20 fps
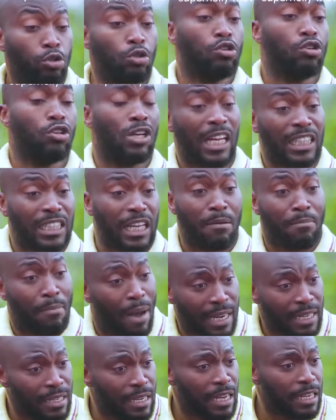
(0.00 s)
Don't you know that a
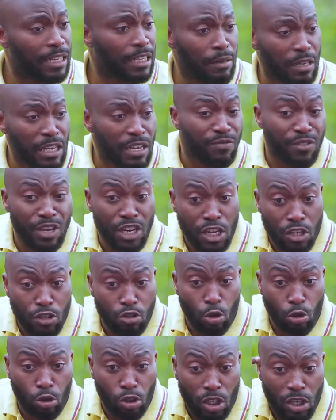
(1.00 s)
man, if he
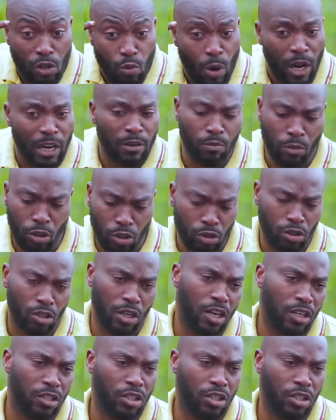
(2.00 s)
needs to think well, must